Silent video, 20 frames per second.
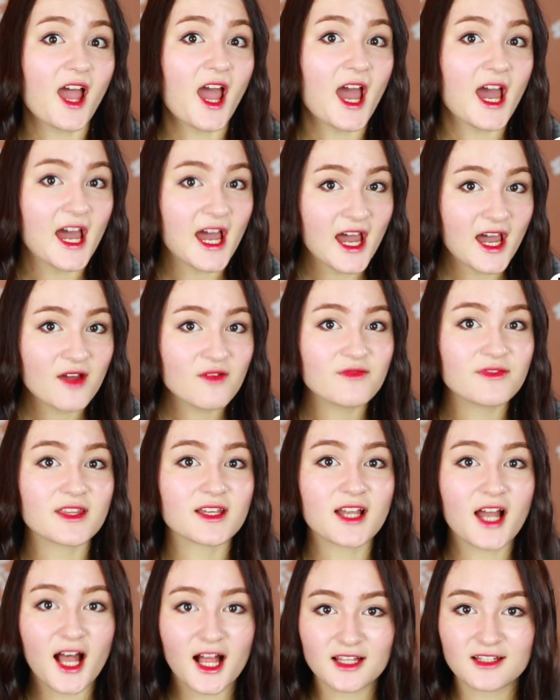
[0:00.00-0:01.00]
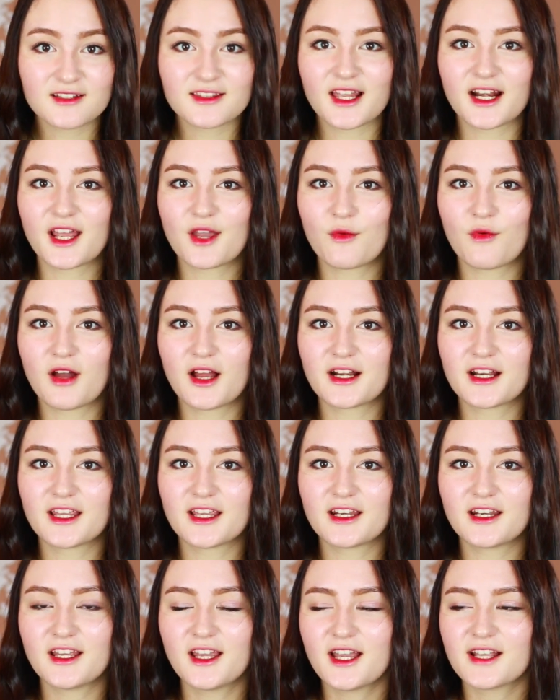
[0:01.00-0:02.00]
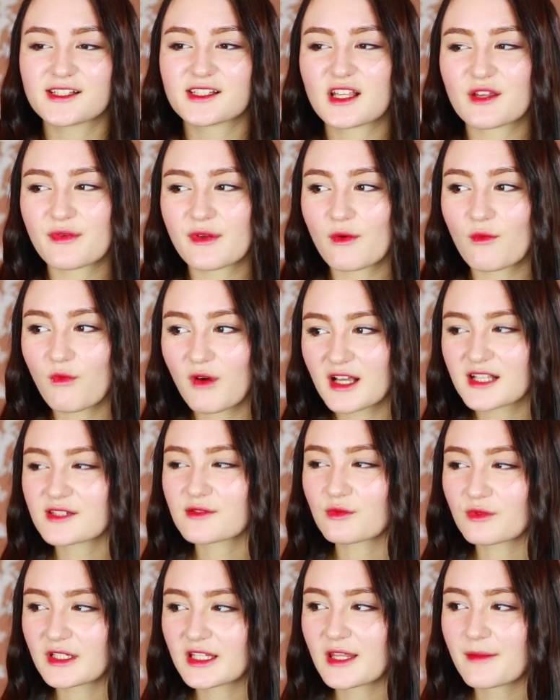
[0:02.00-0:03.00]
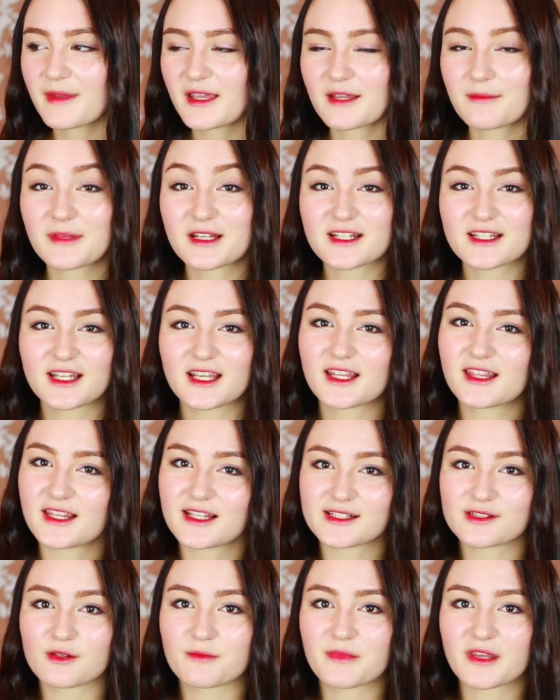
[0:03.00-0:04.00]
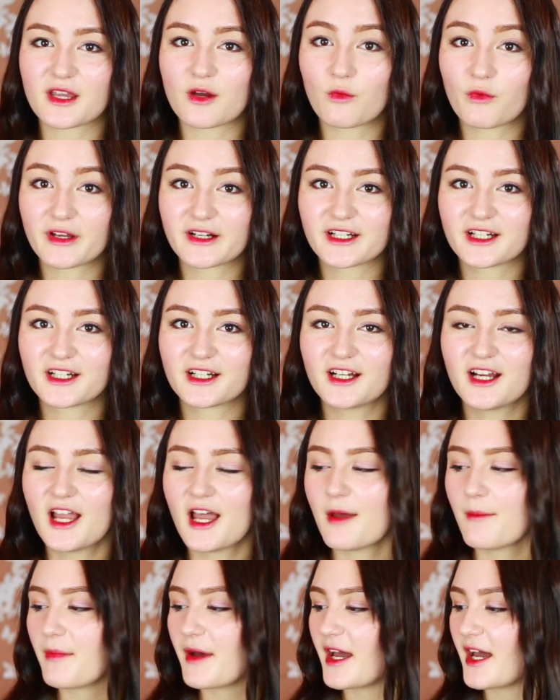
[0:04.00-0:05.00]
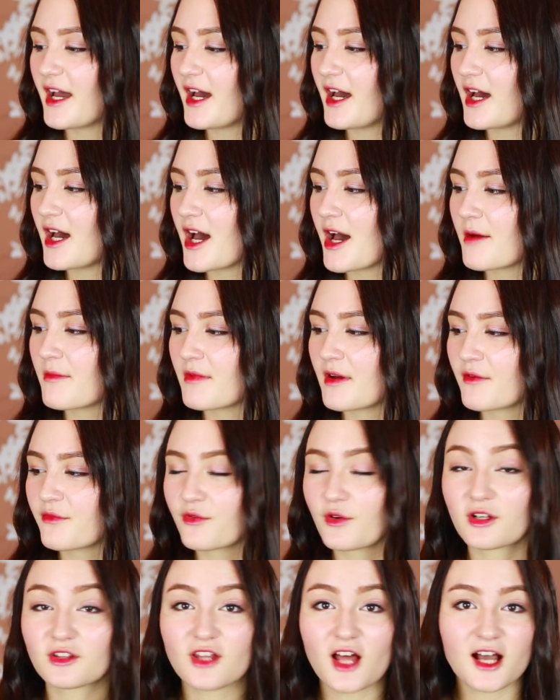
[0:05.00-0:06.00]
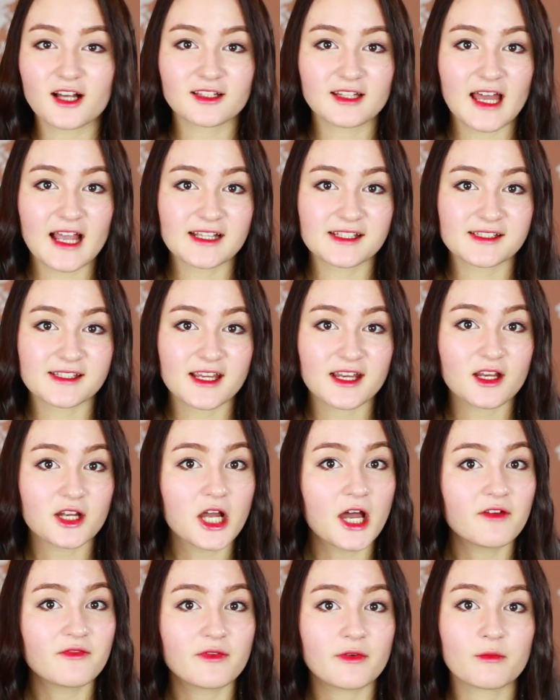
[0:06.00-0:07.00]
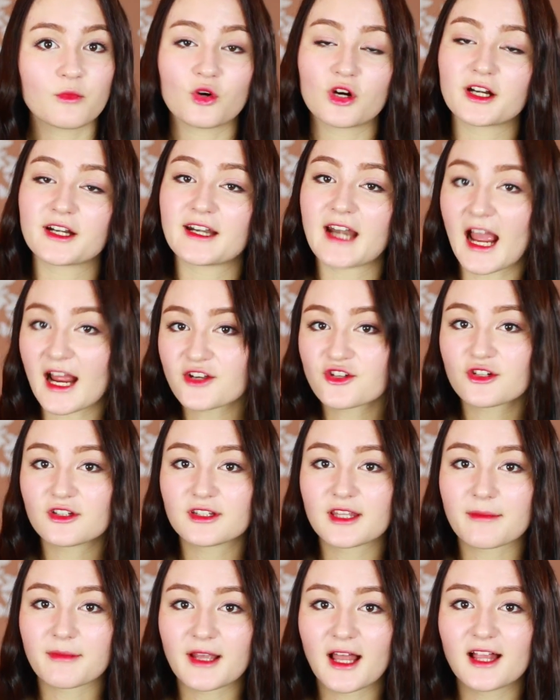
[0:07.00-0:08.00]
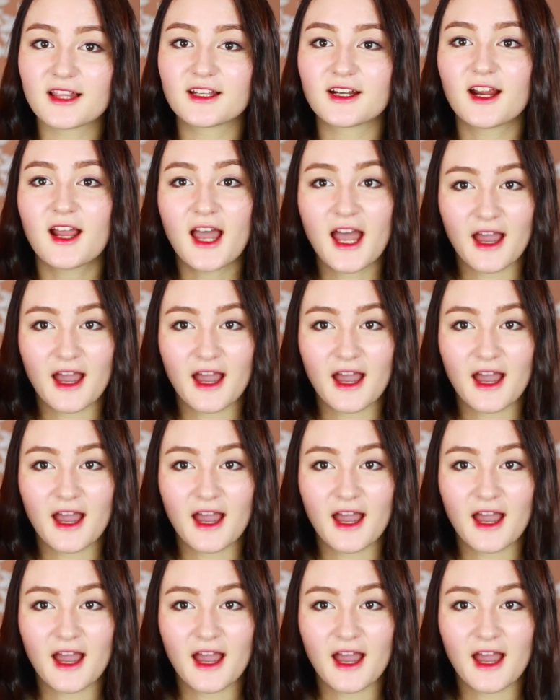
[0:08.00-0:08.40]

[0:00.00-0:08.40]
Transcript: have the color that I wanted, so if it was really pigmented, this would be a winner. But for long lasting of a more natural lip color,